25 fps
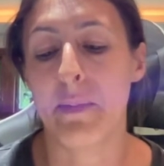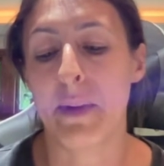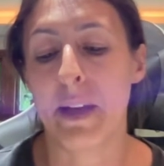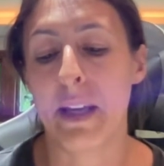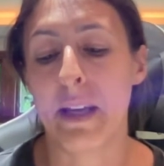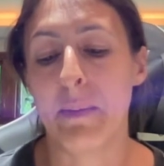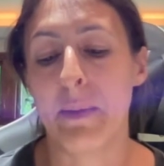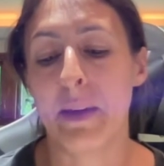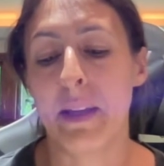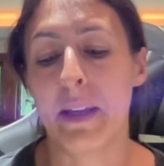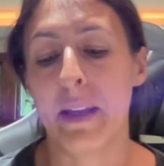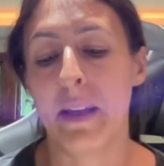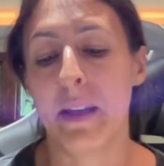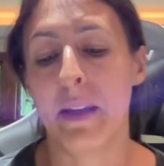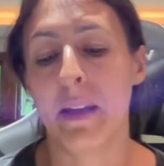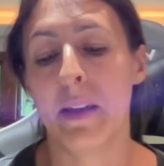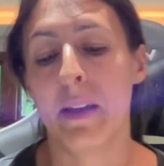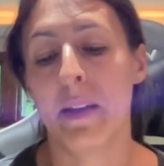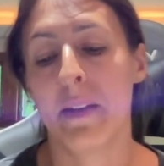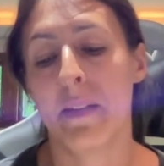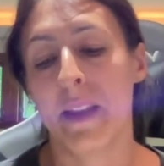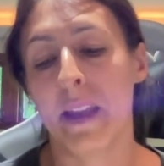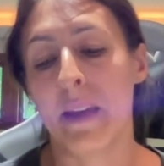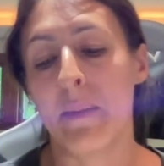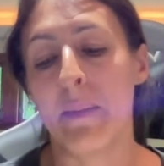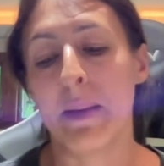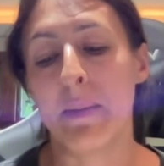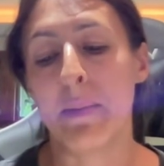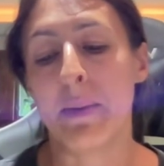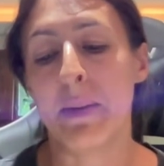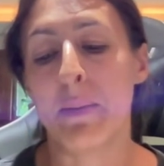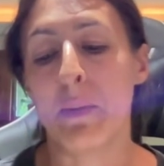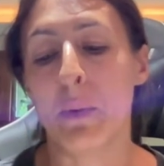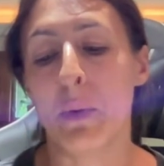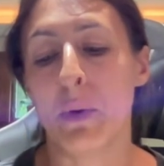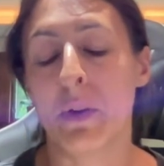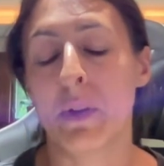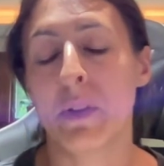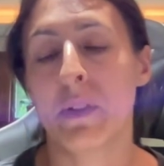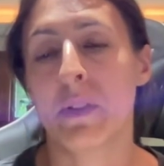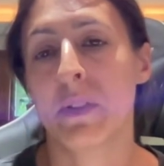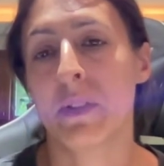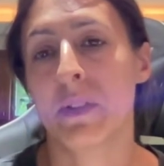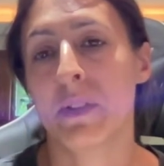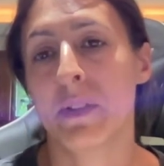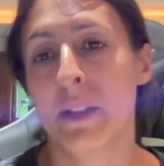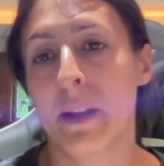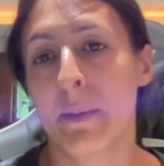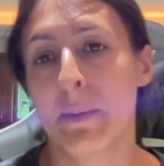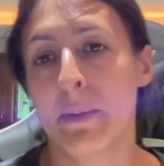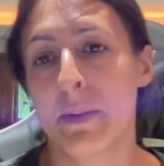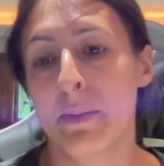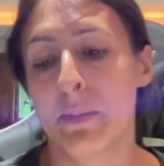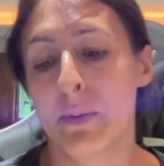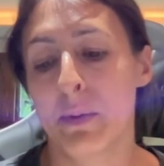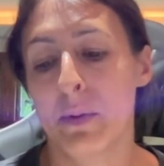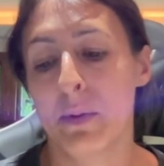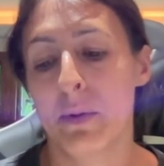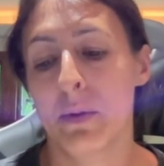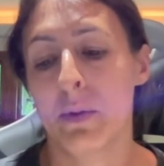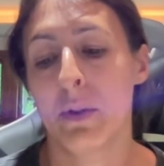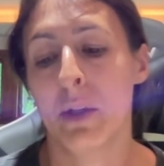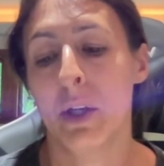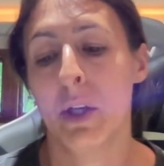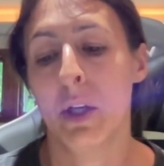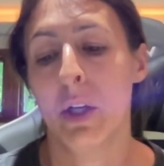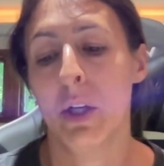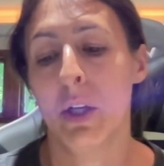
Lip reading: they may be more susceptible